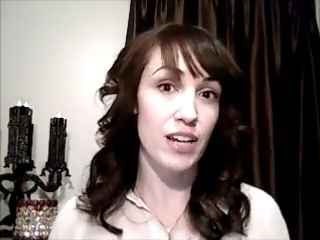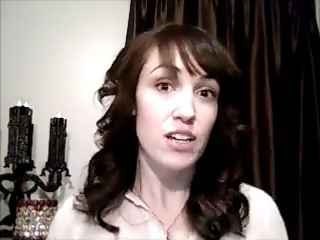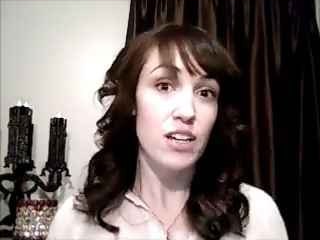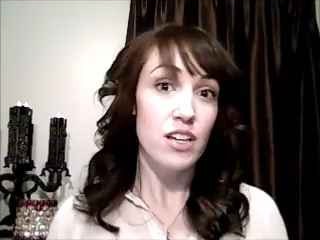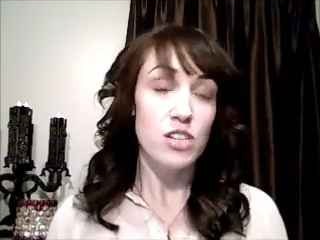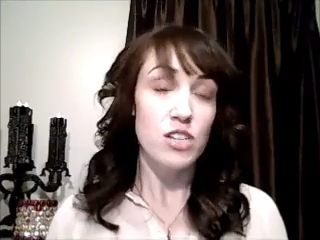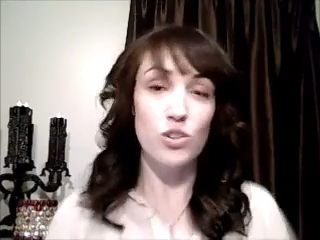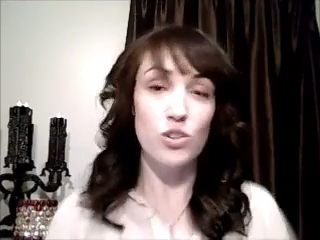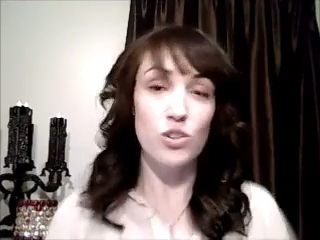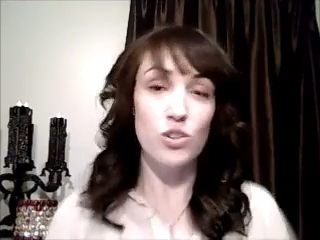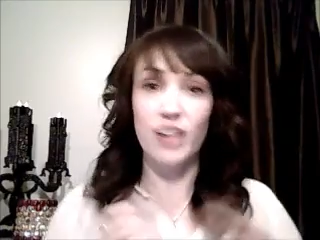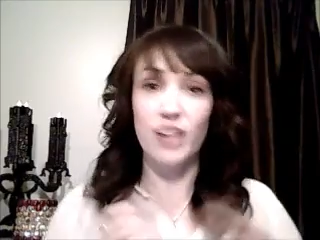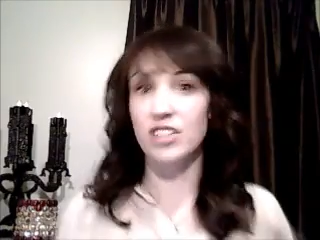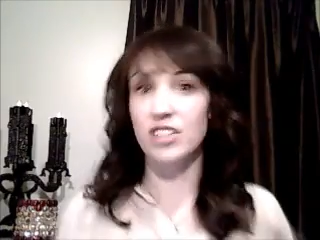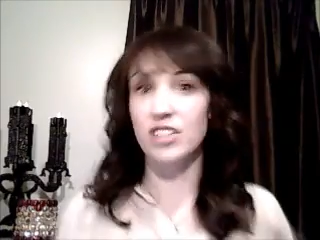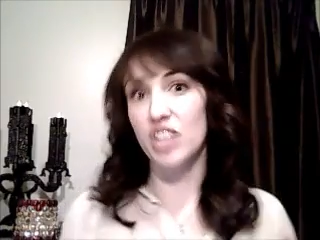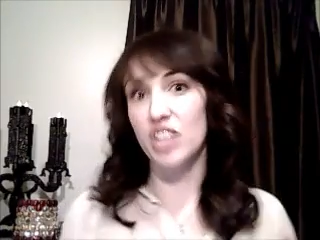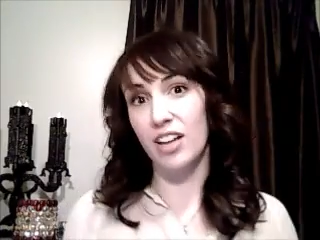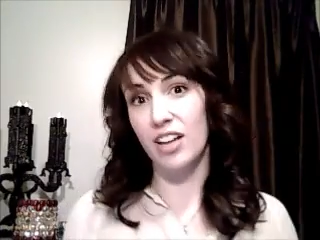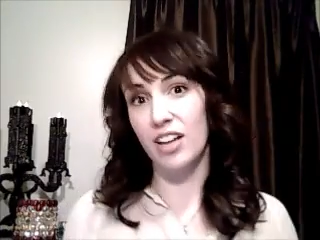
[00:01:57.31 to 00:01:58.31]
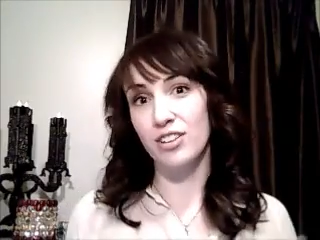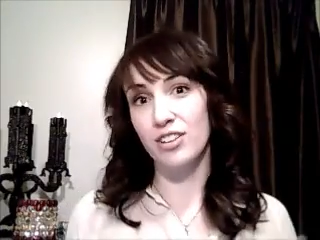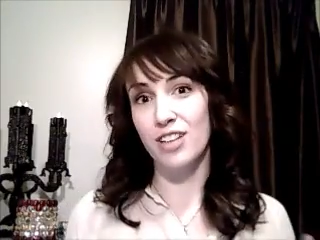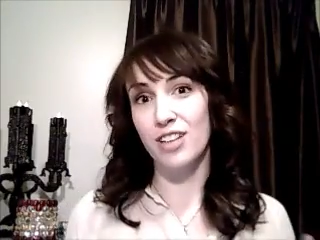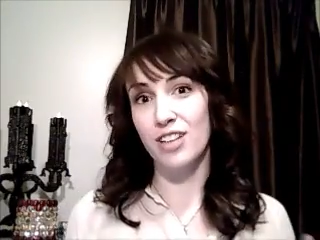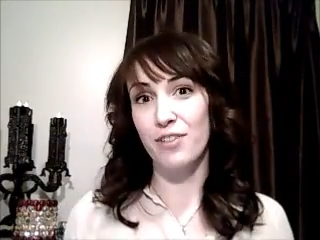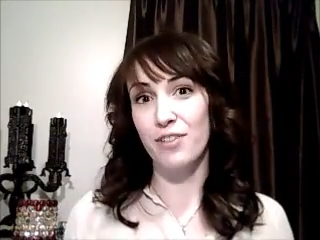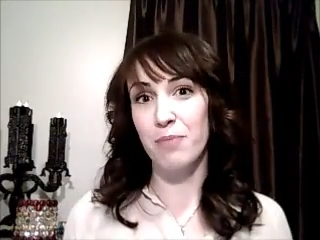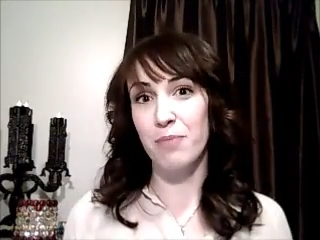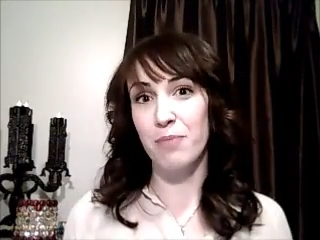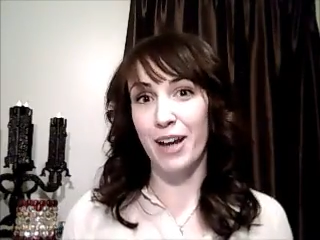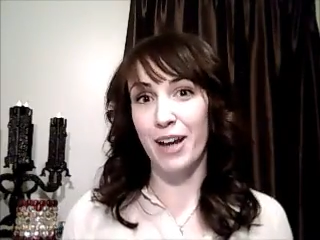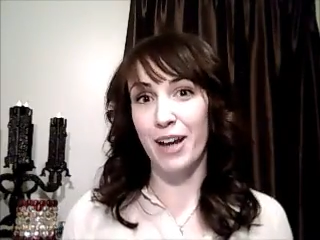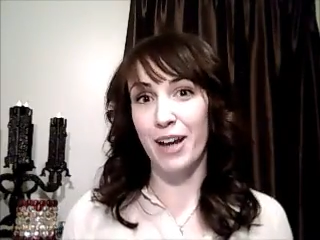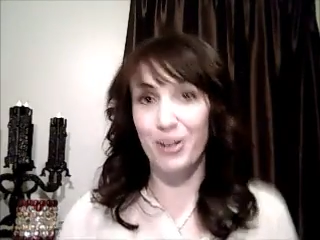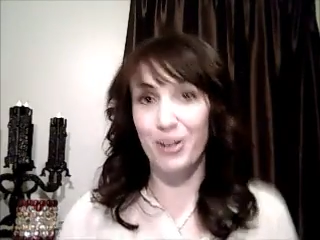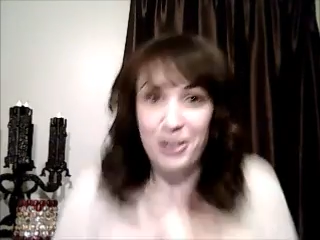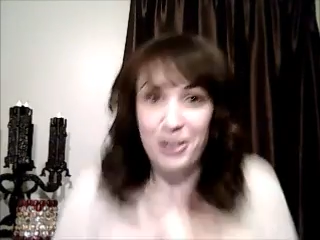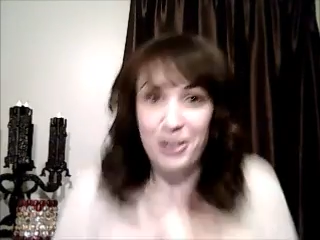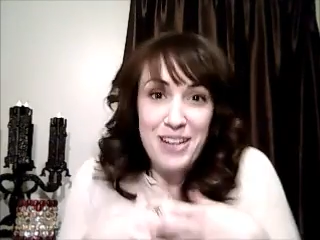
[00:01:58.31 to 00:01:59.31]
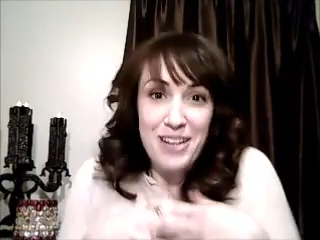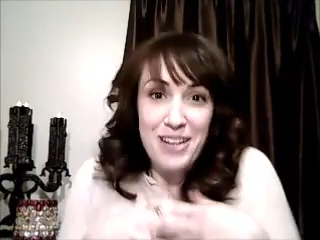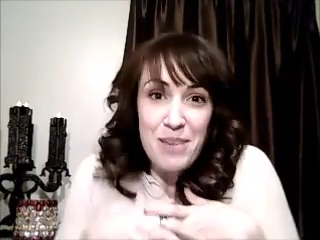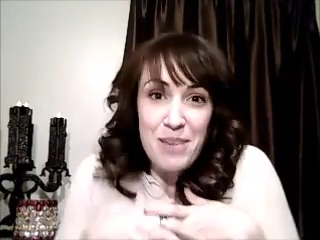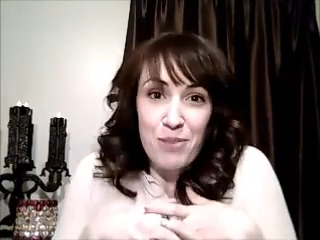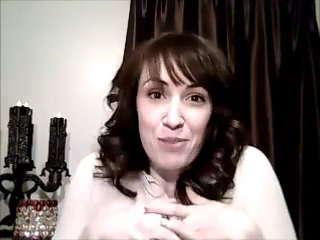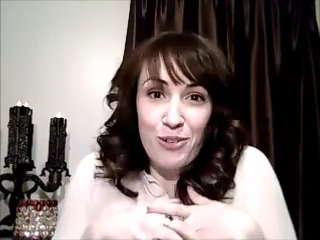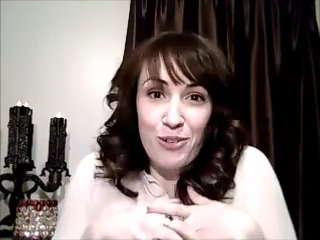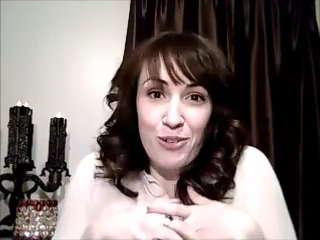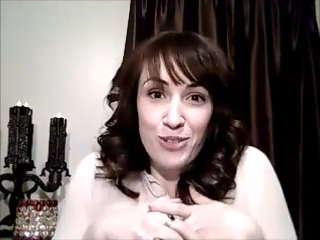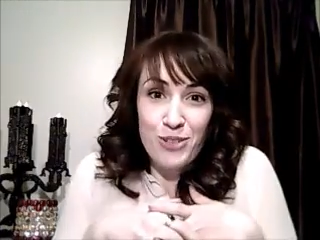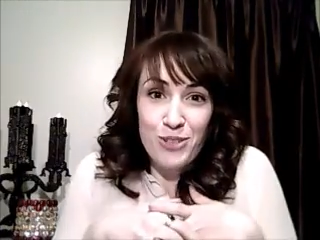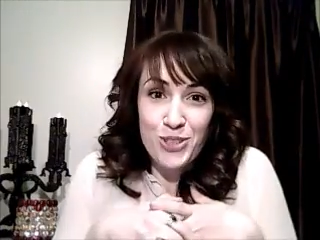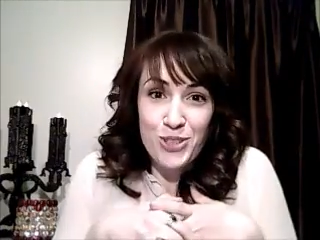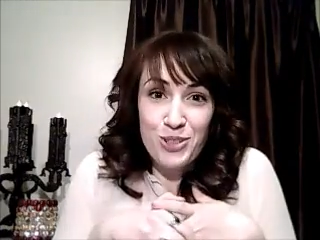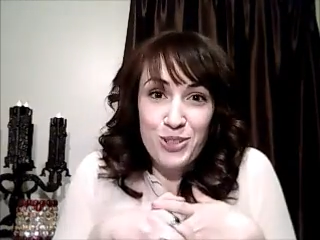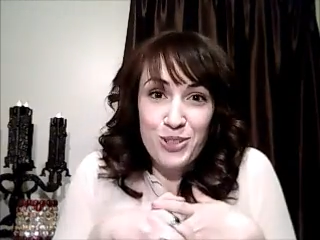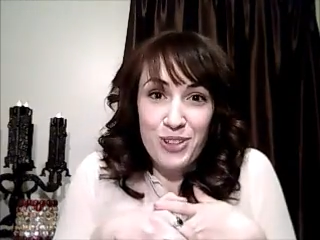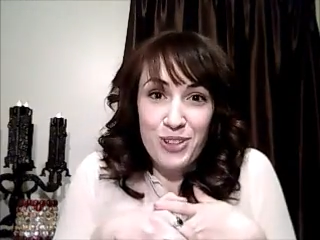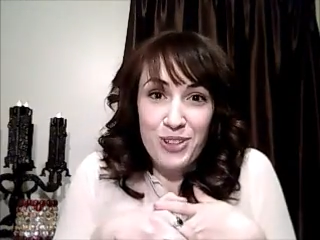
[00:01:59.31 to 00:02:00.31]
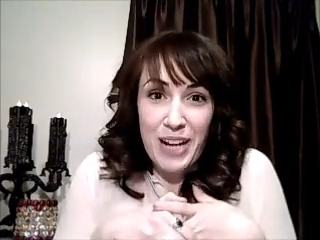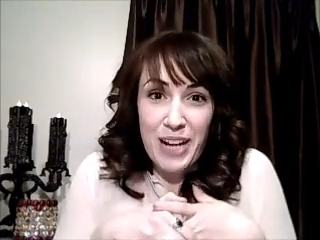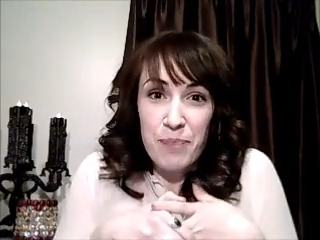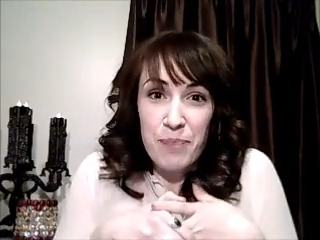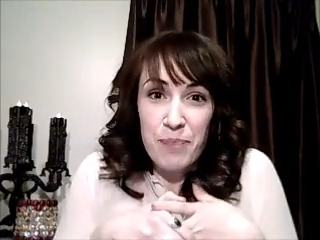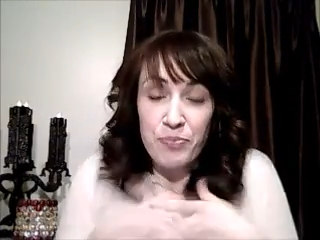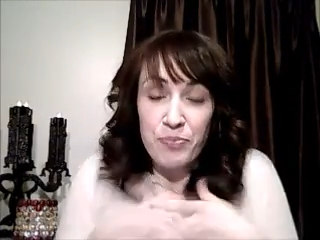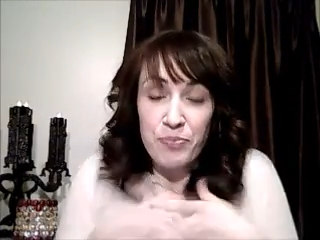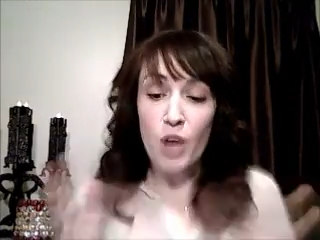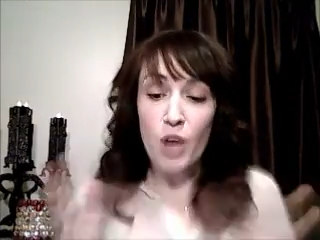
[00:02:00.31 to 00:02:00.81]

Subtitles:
so you guys can check out her stuff and buy her beautiful jewelry.